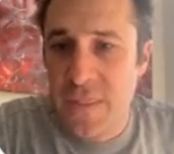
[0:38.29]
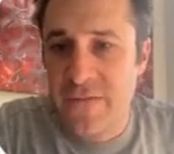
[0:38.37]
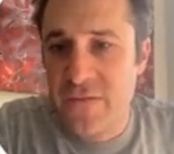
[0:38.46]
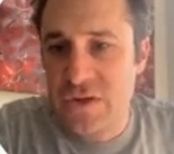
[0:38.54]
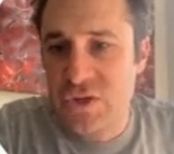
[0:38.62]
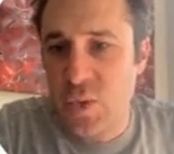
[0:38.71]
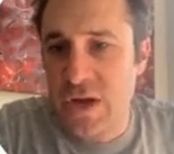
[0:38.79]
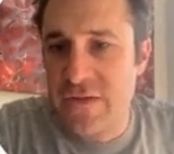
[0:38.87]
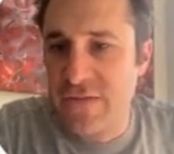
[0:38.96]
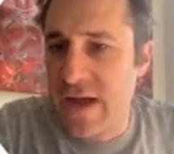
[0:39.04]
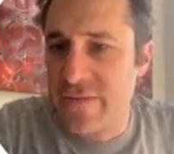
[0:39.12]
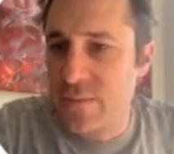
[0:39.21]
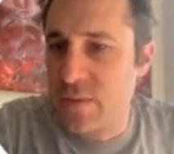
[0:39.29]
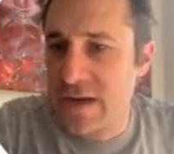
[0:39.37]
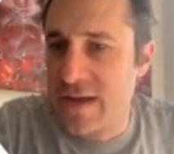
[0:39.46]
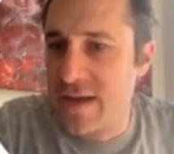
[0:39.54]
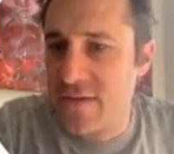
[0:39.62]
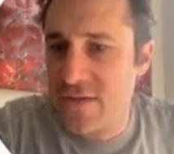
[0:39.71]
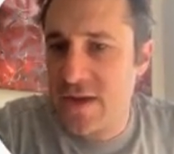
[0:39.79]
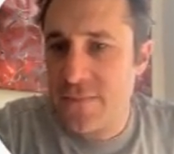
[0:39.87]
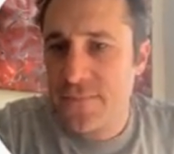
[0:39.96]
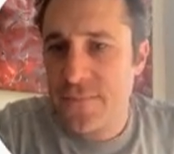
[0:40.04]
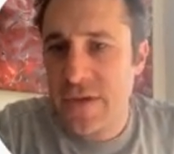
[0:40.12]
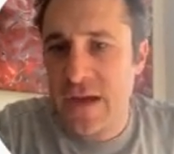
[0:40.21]
The first 25 are pretty
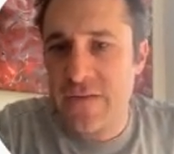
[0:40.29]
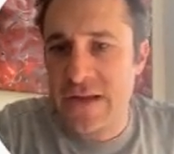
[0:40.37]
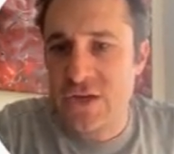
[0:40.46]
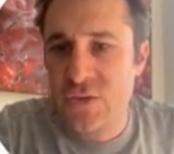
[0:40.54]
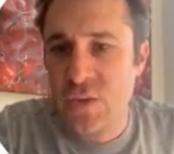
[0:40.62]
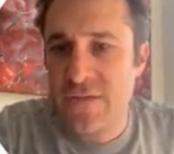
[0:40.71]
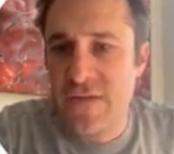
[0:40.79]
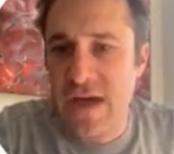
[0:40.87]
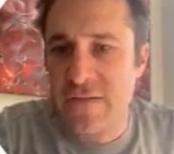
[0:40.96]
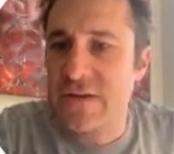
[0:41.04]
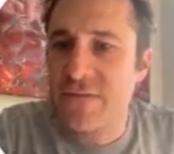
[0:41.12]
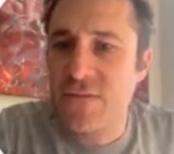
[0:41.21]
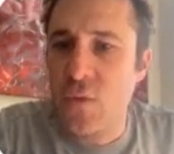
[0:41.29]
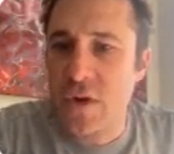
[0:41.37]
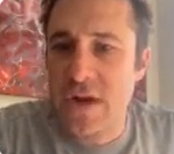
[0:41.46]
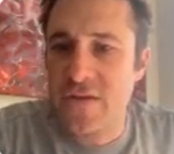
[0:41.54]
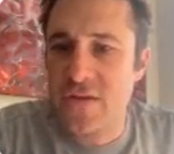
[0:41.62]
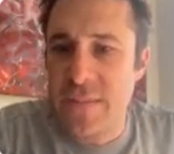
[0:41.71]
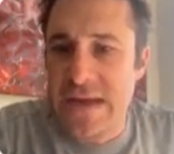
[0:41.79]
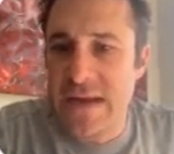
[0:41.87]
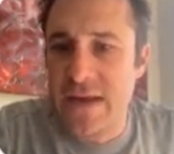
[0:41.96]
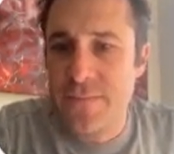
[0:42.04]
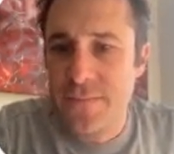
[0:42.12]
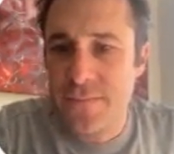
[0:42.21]
easy, and then 25 to 40 is
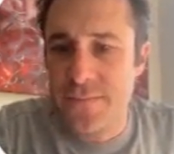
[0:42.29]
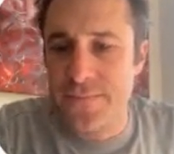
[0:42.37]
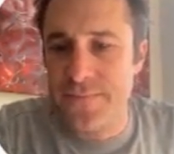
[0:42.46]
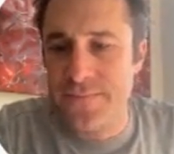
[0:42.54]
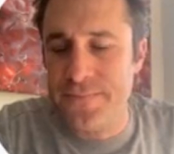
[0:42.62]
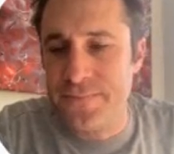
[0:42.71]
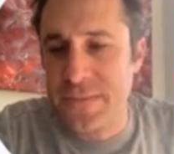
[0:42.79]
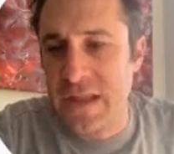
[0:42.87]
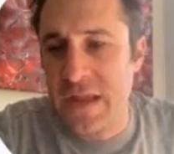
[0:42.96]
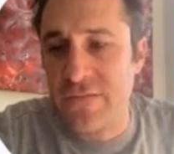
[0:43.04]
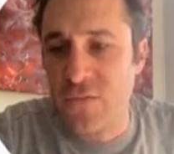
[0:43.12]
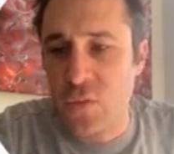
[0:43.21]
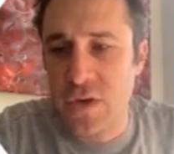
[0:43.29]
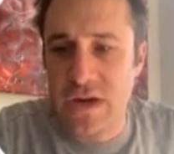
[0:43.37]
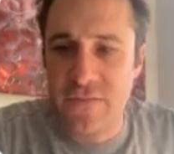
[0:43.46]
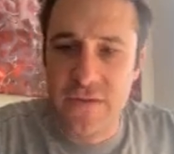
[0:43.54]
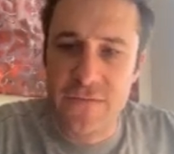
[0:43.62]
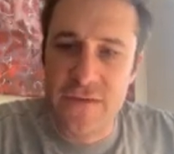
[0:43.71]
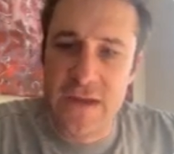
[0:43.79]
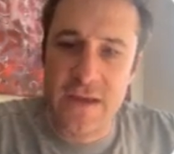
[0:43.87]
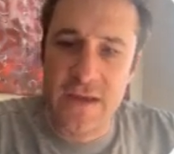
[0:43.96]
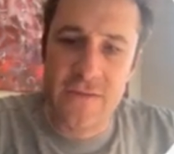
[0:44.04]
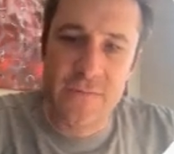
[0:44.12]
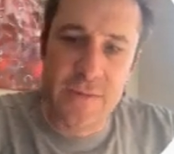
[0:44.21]
medium, and then 40 to 50
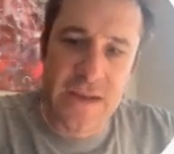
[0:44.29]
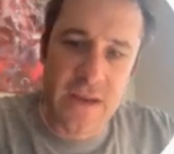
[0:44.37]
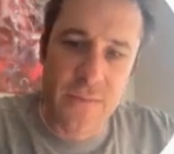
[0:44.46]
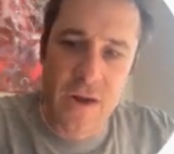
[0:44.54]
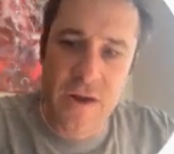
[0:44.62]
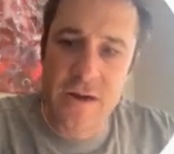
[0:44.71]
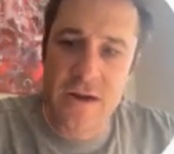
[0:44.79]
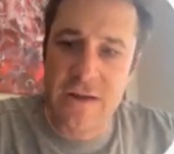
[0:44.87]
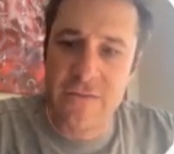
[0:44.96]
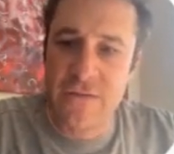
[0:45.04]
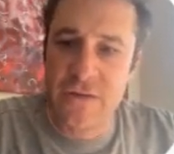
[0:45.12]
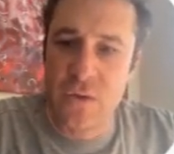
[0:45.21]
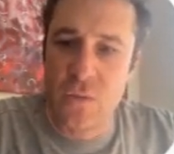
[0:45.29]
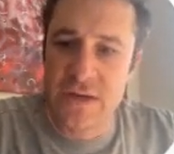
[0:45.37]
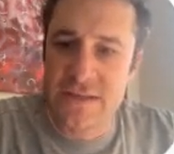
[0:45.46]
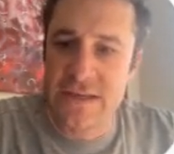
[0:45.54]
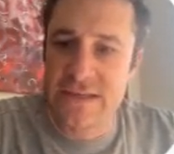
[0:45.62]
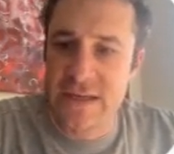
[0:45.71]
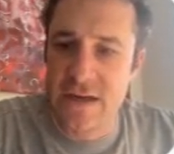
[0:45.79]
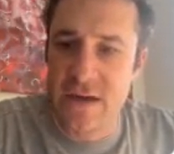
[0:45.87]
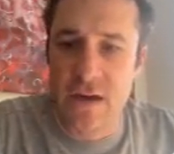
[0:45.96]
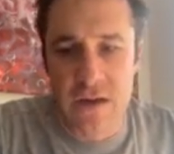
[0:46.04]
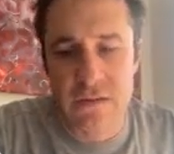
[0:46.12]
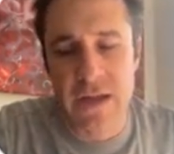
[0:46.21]
is medium hard, and 51 to 60
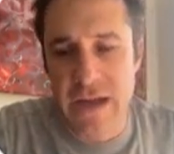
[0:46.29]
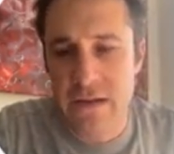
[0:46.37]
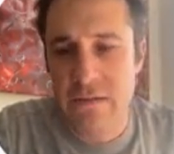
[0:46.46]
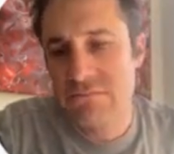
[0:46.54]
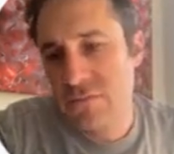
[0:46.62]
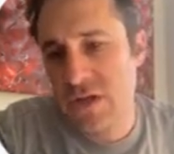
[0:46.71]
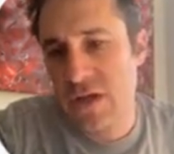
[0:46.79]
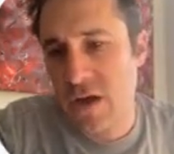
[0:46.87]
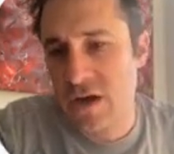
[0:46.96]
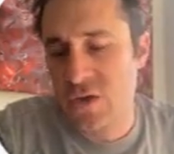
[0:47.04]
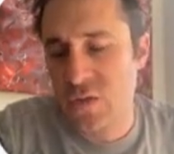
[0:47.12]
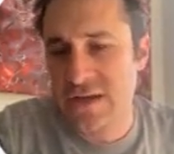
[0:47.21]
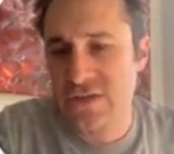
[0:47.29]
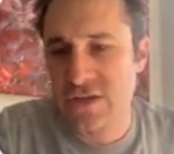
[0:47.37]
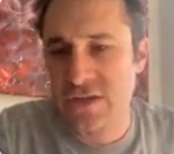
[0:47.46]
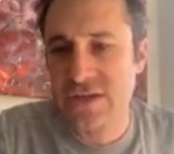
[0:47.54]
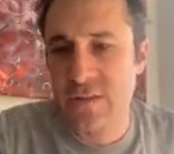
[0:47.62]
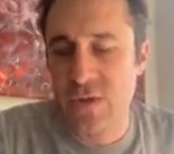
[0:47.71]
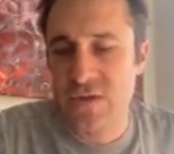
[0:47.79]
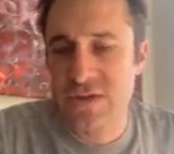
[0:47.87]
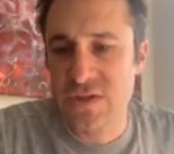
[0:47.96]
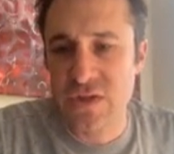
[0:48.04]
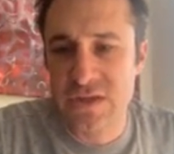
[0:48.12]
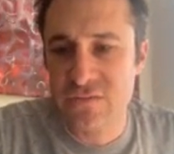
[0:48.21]
are like really hard questions. And
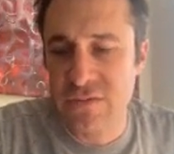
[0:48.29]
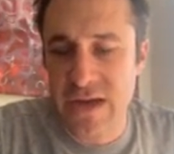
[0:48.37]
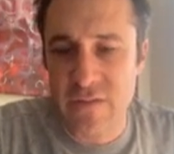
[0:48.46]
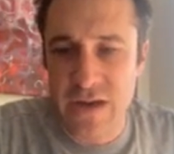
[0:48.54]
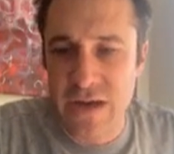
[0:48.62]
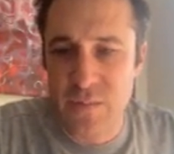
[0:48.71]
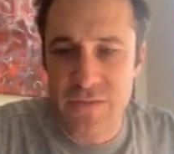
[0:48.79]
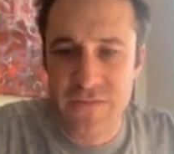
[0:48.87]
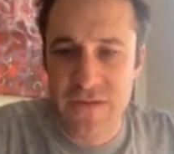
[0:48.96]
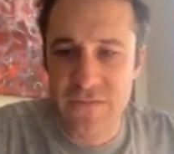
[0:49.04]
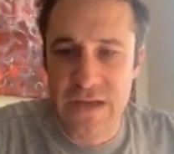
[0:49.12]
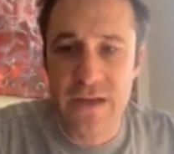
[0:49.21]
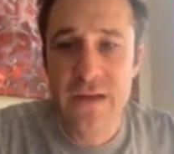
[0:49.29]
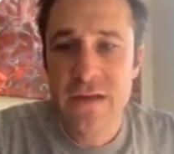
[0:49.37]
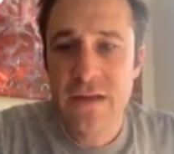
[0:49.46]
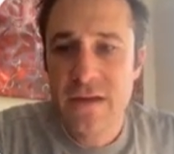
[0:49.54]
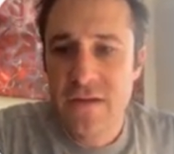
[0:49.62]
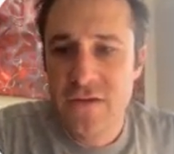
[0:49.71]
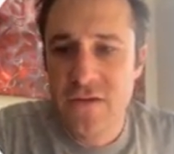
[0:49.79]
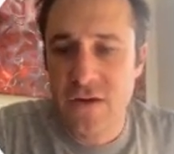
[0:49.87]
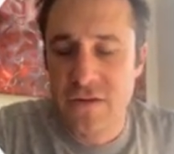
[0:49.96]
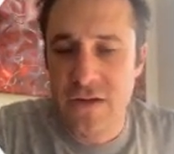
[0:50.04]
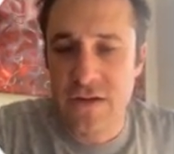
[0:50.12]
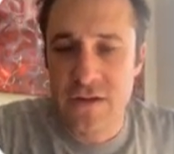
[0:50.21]
most students right around number 50
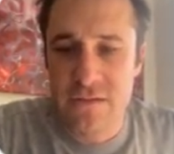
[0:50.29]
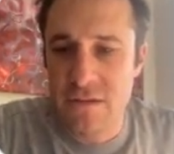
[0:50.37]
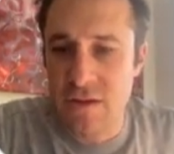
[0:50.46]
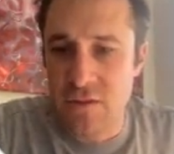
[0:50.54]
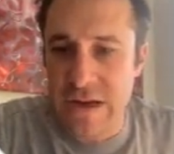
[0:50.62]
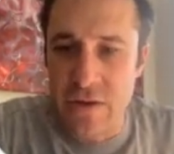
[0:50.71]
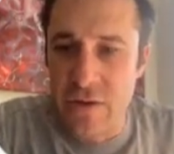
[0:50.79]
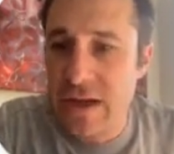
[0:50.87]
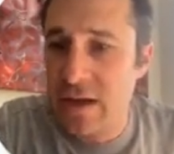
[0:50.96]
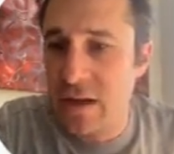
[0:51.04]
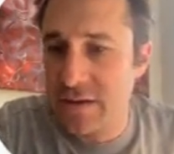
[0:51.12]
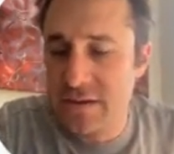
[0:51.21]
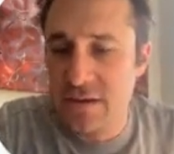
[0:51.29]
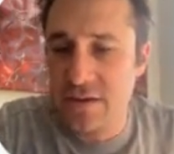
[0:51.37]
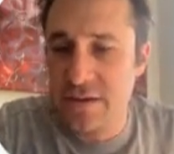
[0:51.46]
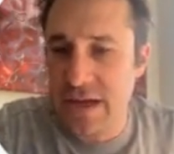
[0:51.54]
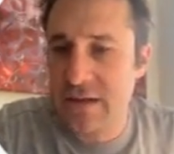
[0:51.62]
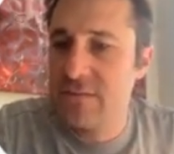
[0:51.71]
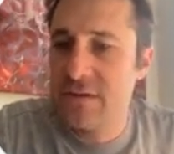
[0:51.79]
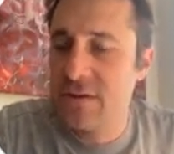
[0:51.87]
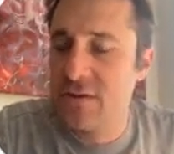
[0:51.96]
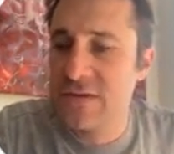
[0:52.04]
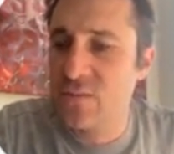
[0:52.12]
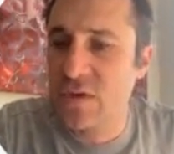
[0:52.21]
start to go downhill until they
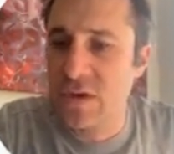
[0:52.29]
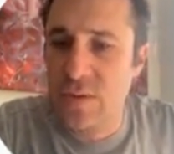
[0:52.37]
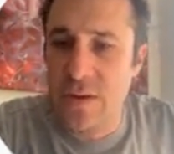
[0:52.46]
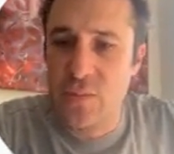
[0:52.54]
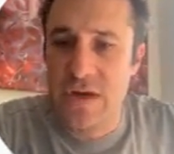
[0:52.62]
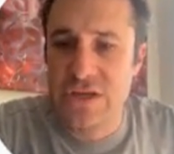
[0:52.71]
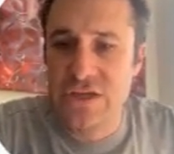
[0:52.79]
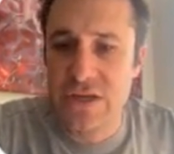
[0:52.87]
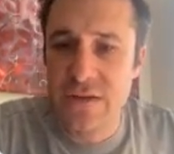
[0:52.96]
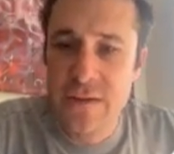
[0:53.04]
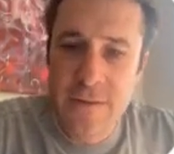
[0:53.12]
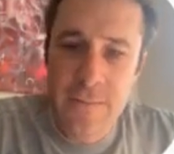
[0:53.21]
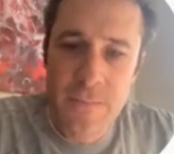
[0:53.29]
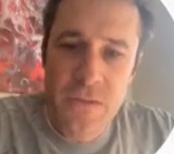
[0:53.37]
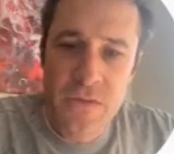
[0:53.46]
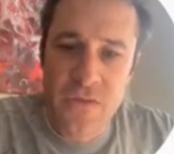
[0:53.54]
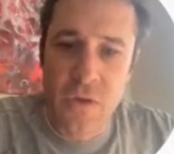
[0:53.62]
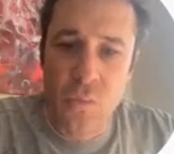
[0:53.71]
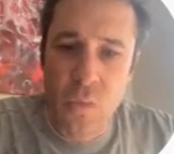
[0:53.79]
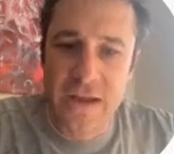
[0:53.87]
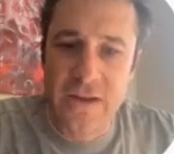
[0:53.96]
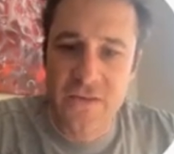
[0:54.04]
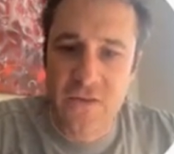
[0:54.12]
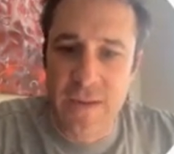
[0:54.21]
do some real preparation. So
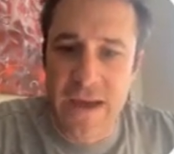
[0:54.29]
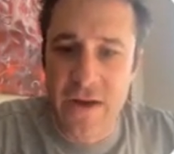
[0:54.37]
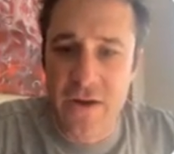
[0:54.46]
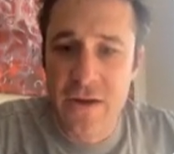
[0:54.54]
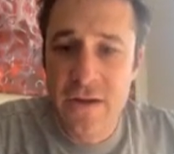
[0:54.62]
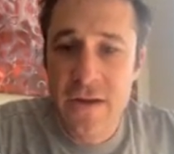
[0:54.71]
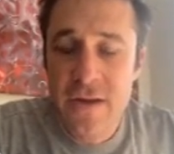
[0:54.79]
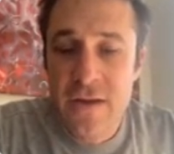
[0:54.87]
why does this matter?